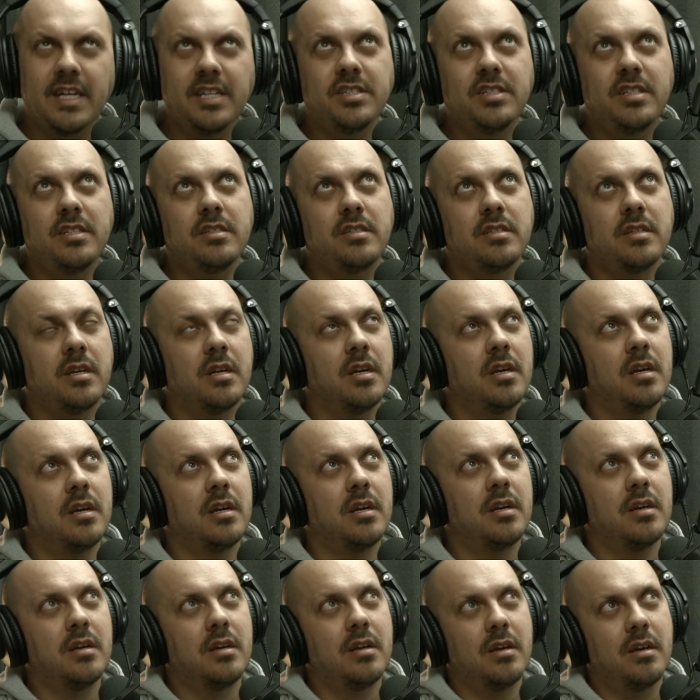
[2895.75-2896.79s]
I guess there's,
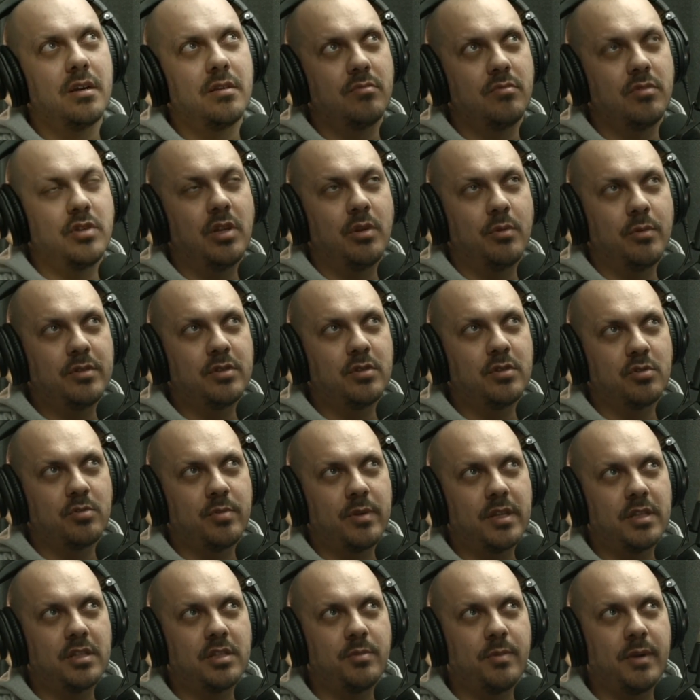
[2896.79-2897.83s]
we talked
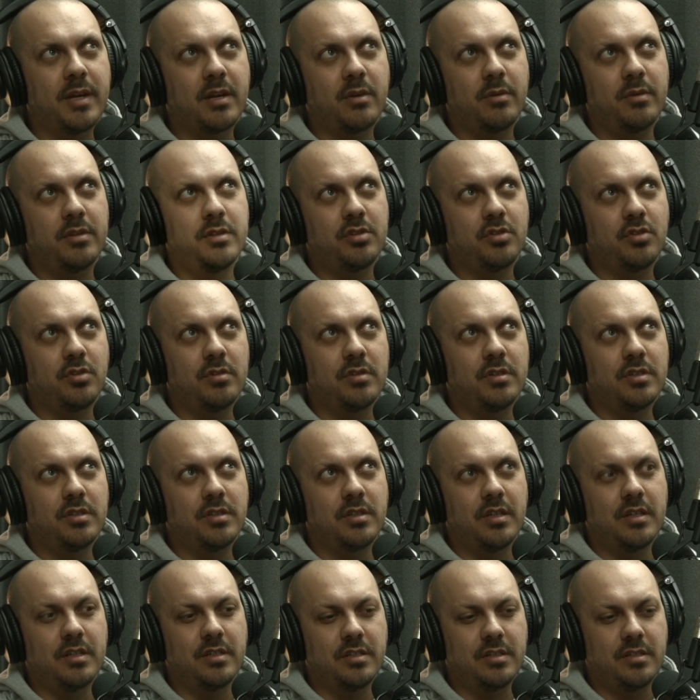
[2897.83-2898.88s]
about the tobacco industry.
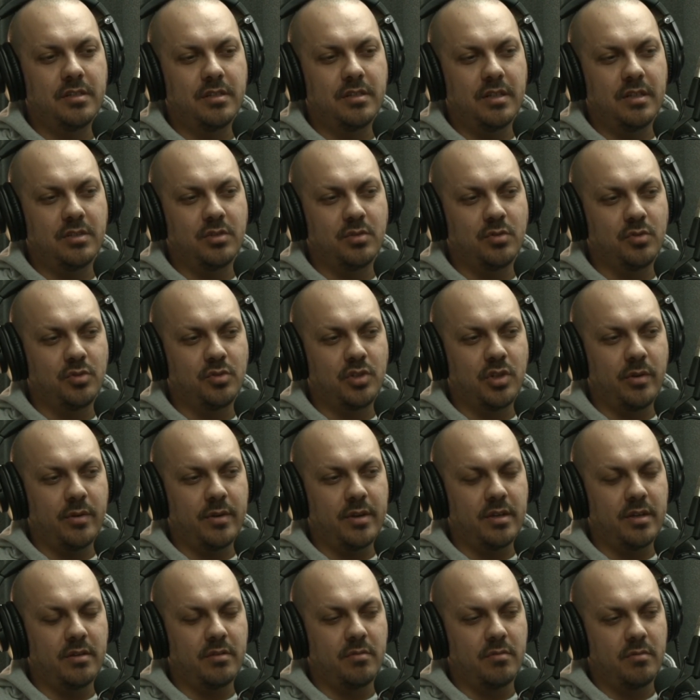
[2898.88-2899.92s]
There's
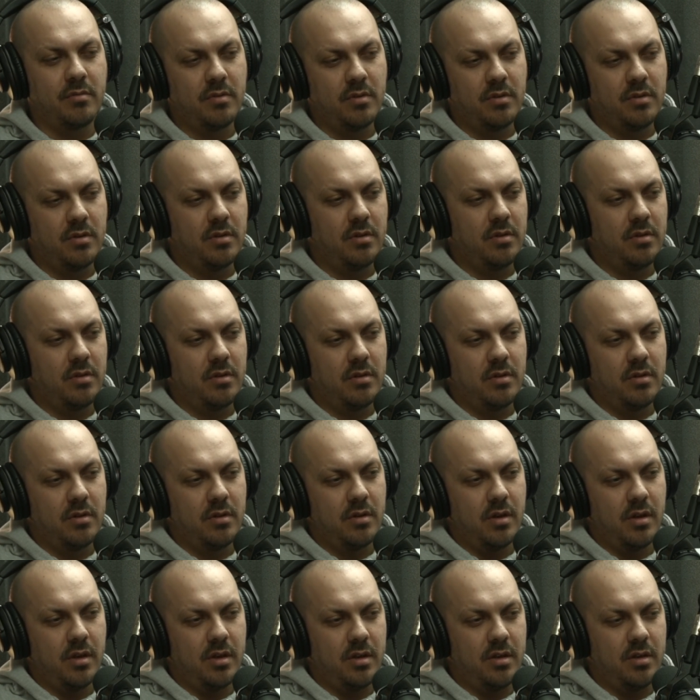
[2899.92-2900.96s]
also
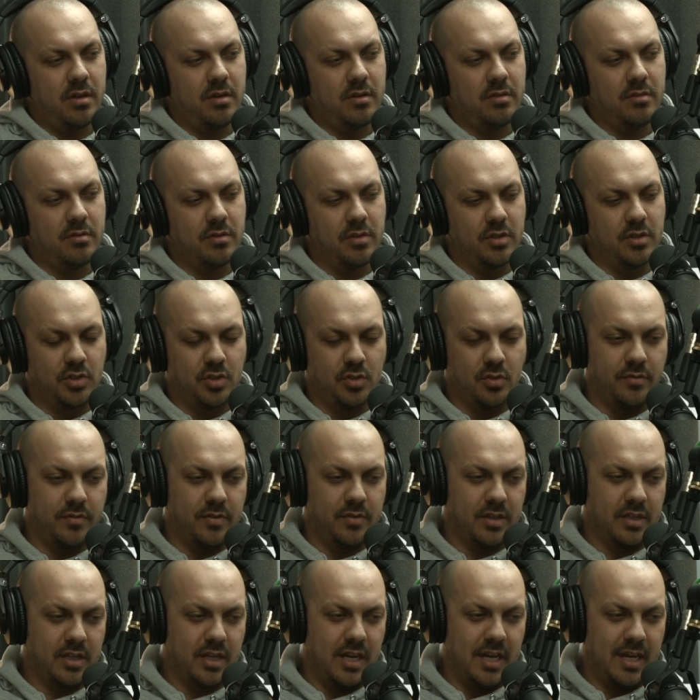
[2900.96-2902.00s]
a sort of
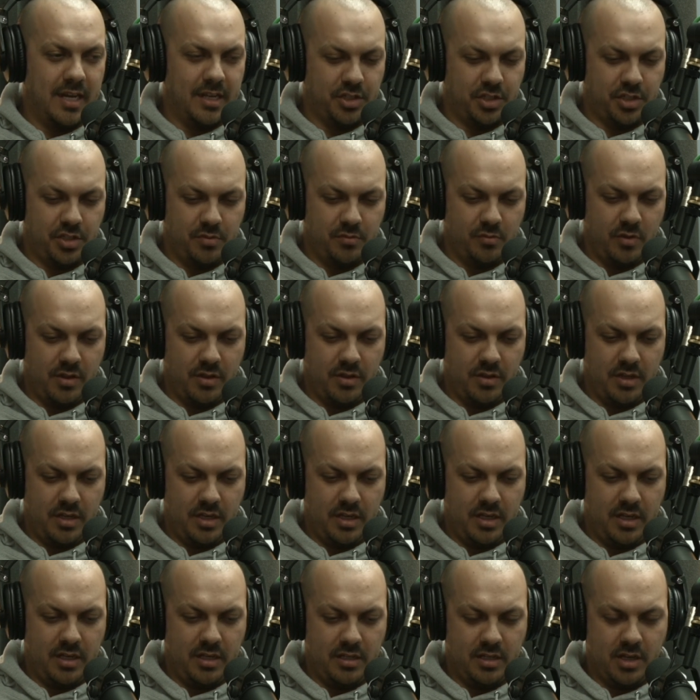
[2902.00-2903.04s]
a connection with
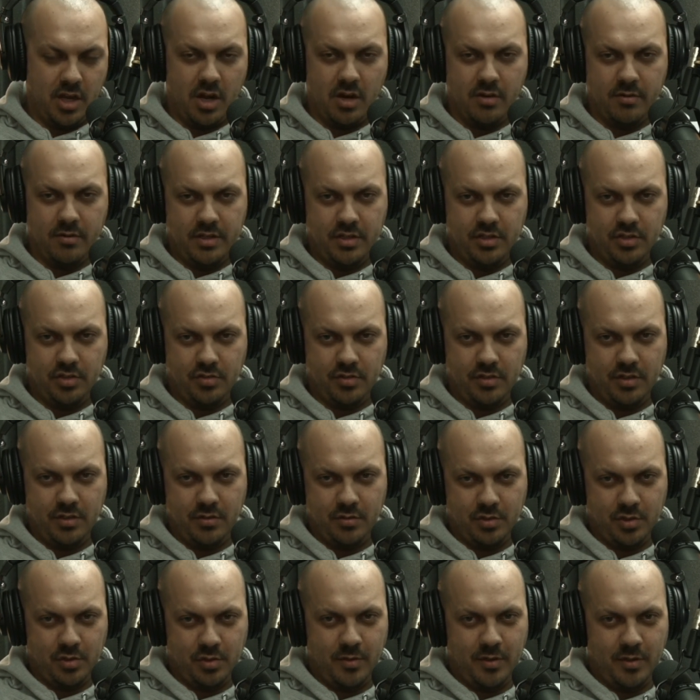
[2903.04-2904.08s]
the car industry, the
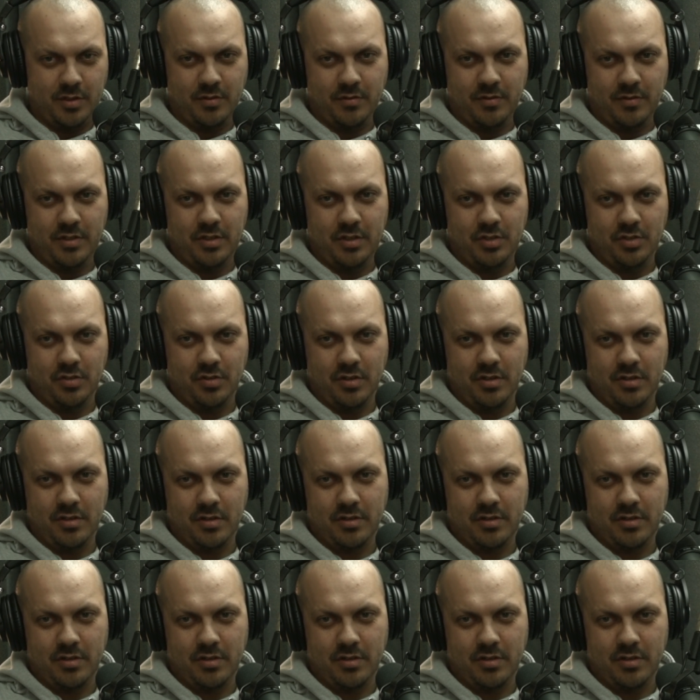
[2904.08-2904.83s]
automotive industry.